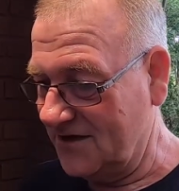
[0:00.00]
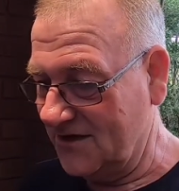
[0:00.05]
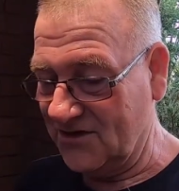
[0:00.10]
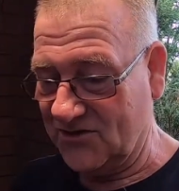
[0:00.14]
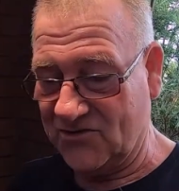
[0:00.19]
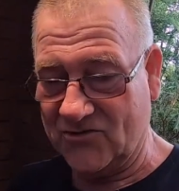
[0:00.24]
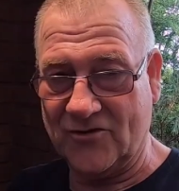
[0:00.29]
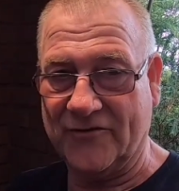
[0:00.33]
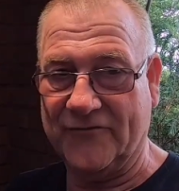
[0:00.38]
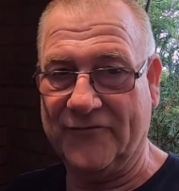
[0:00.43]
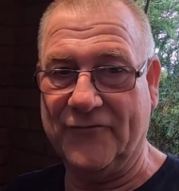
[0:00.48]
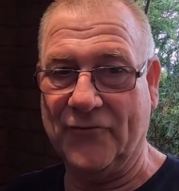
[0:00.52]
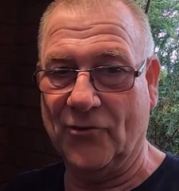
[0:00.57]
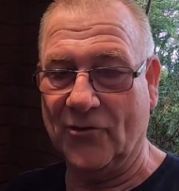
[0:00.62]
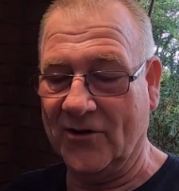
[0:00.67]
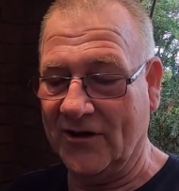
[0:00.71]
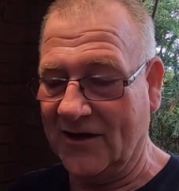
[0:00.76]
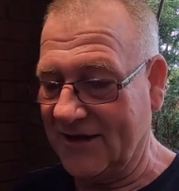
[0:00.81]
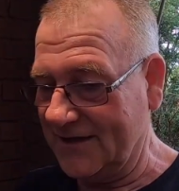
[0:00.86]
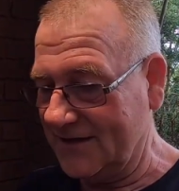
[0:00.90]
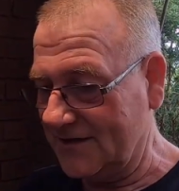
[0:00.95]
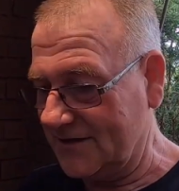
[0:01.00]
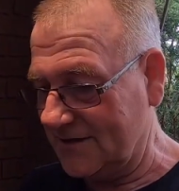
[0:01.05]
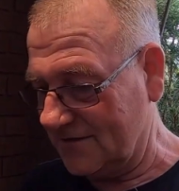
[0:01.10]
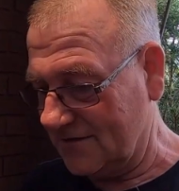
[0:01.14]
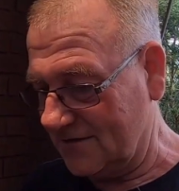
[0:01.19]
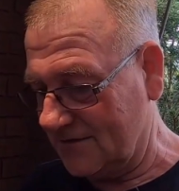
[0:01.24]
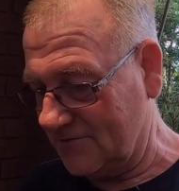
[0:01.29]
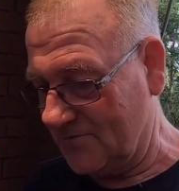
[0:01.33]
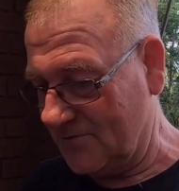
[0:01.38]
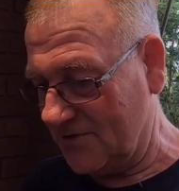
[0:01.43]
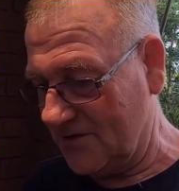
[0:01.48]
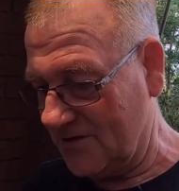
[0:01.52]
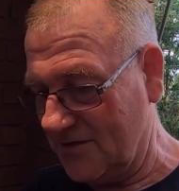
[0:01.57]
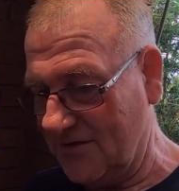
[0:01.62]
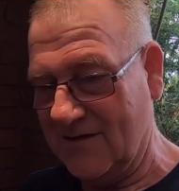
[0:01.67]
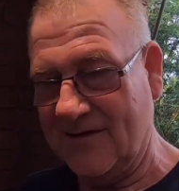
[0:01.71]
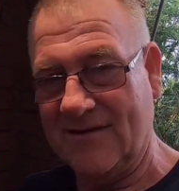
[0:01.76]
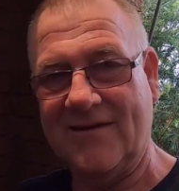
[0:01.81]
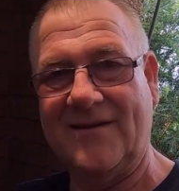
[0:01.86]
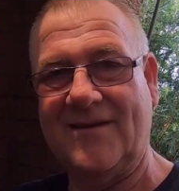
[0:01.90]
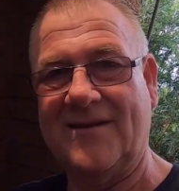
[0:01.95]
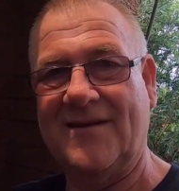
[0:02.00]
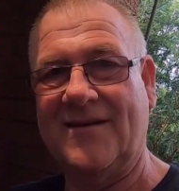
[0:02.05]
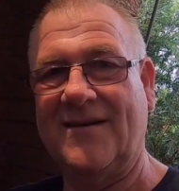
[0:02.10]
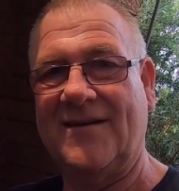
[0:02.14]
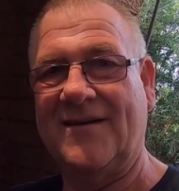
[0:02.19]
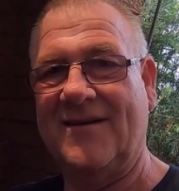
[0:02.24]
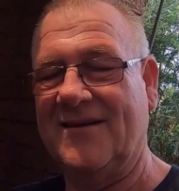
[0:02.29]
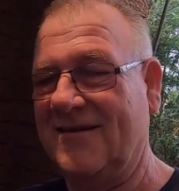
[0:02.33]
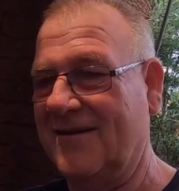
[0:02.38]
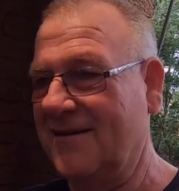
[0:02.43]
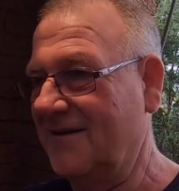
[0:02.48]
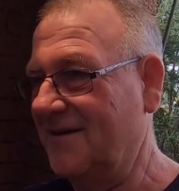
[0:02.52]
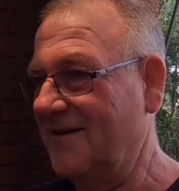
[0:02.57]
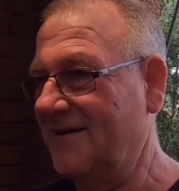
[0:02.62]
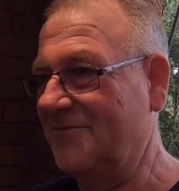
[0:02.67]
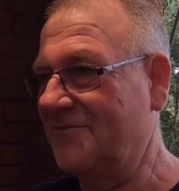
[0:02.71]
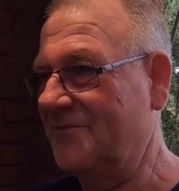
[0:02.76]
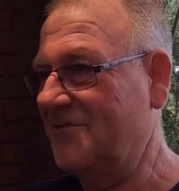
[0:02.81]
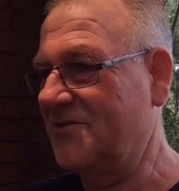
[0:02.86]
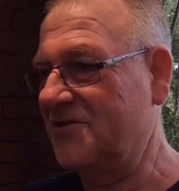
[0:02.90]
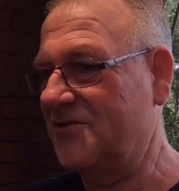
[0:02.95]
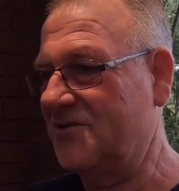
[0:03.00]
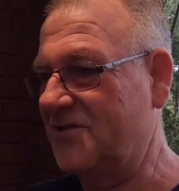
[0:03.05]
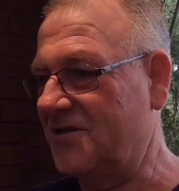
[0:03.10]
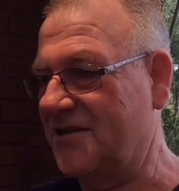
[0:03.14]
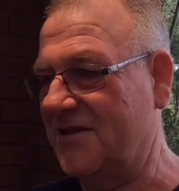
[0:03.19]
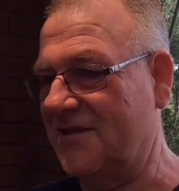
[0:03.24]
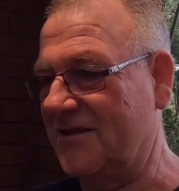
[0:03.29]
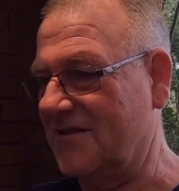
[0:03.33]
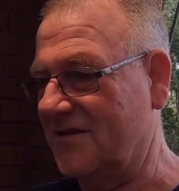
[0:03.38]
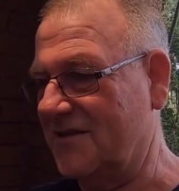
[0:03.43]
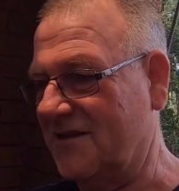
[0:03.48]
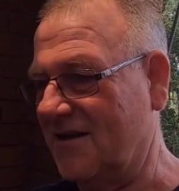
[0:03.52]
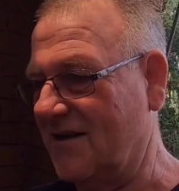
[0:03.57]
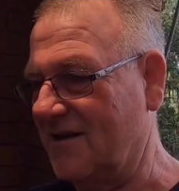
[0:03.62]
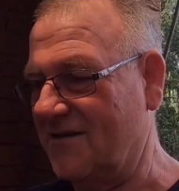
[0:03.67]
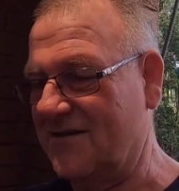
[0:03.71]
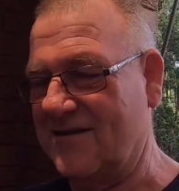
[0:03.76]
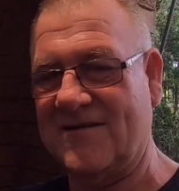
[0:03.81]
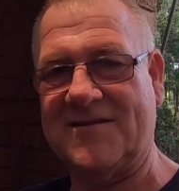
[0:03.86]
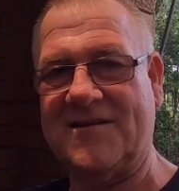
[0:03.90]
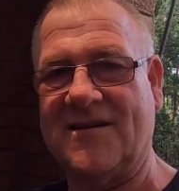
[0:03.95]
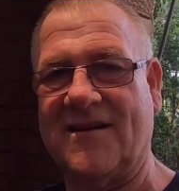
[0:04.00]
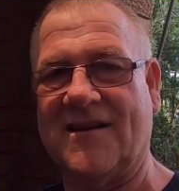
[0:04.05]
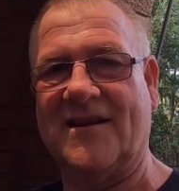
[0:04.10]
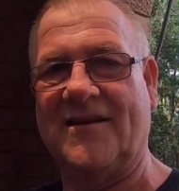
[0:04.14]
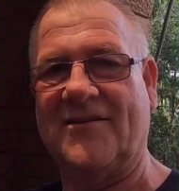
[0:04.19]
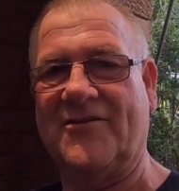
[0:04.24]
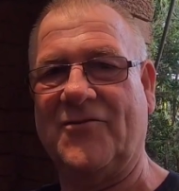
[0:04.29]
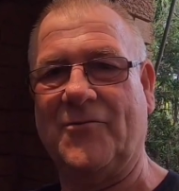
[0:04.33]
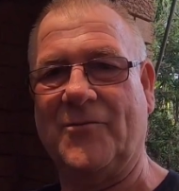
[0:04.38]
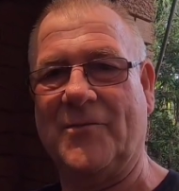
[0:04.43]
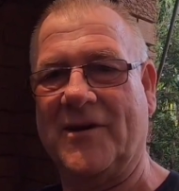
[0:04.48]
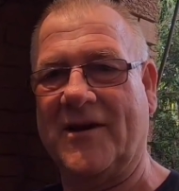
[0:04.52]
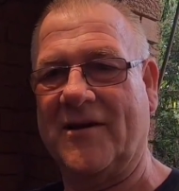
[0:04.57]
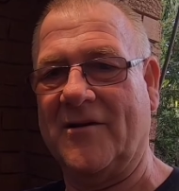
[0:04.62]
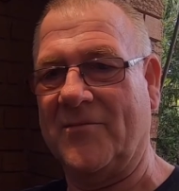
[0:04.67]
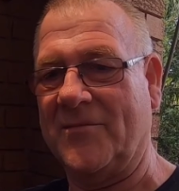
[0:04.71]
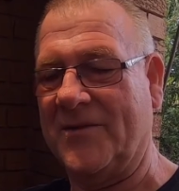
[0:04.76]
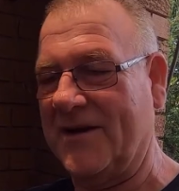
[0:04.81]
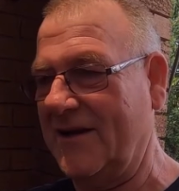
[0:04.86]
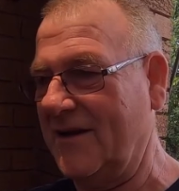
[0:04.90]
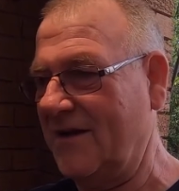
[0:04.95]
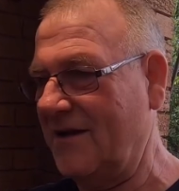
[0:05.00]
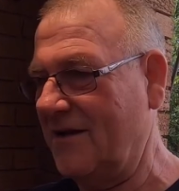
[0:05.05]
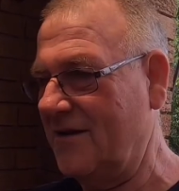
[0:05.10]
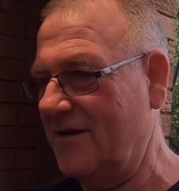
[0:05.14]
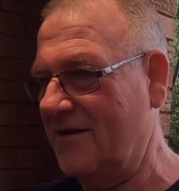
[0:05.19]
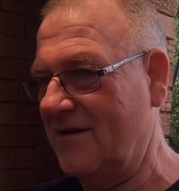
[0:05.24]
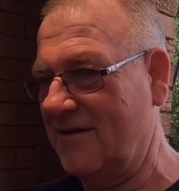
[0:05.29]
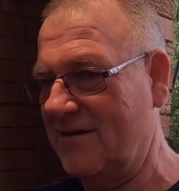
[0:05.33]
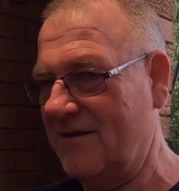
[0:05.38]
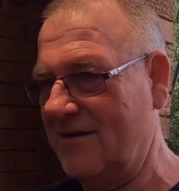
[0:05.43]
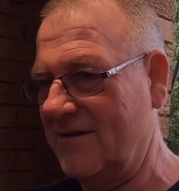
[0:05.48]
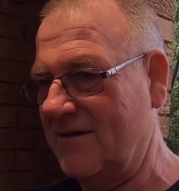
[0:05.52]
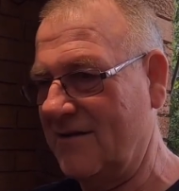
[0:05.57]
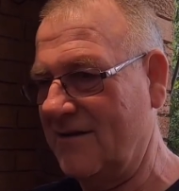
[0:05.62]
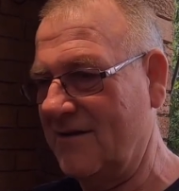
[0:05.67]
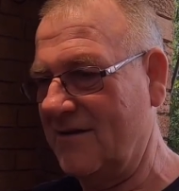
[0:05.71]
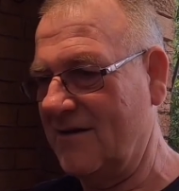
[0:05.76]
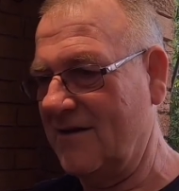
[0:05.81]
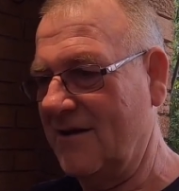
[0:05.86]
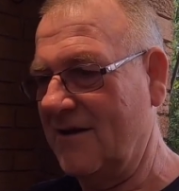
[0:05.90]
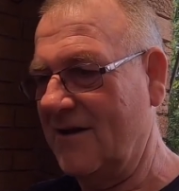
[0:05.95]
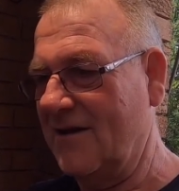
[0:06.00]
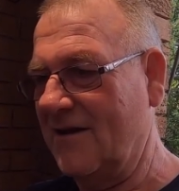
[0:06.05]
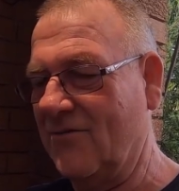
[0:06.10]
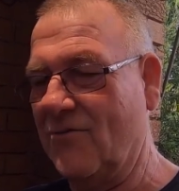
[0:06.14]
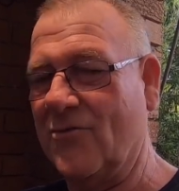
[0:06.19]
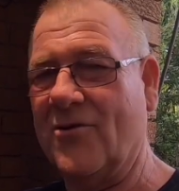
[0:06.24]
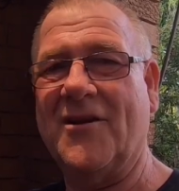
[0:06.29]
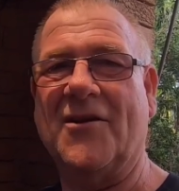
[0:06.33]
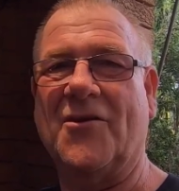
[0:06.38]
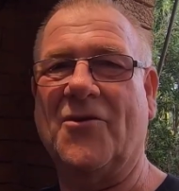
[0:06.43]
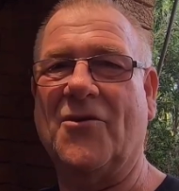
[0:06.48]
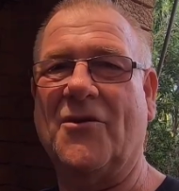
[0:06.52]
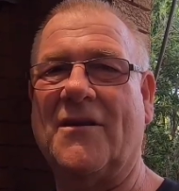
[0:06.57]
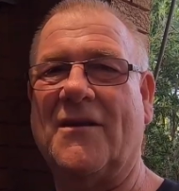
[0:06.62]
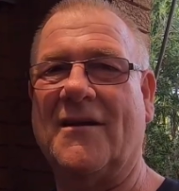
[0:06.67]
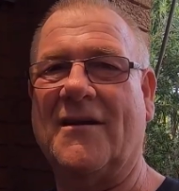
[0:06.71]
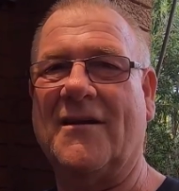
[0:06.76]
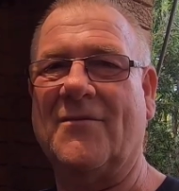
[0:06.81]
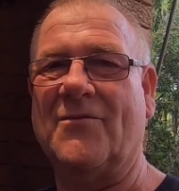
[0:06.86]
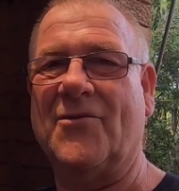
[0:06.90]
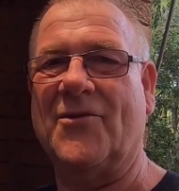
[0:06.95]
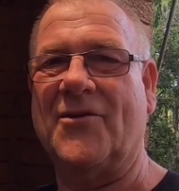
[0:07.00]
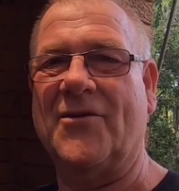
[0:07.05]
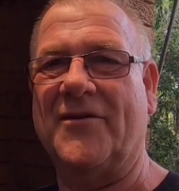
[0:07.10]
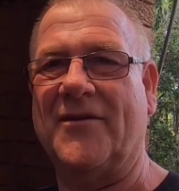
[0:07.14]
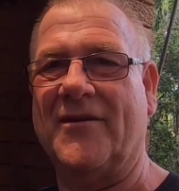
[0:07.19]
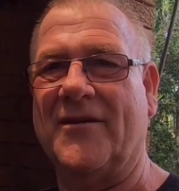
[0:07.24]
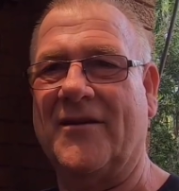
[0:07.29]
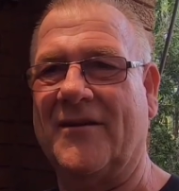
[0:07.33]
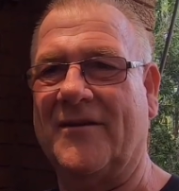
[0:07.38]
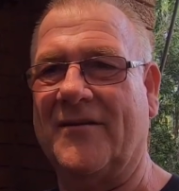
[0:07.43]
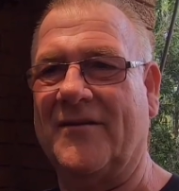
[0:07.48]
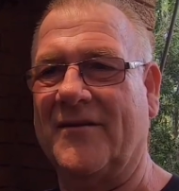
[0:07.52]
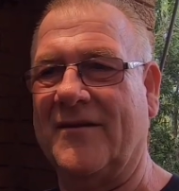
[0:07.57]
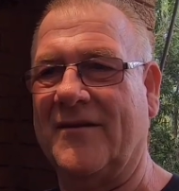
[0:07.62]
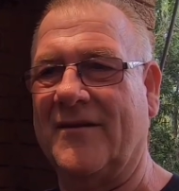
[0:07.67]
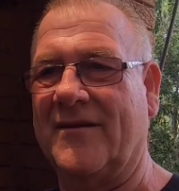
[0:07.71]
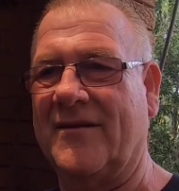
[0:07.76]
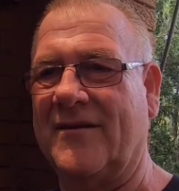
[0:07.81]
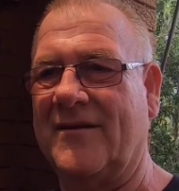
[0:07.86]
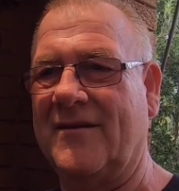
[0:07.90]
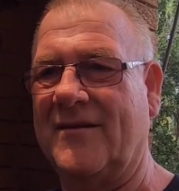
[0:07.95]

She's got a full license, but she just doesn't like too big a bike. The only good thing about the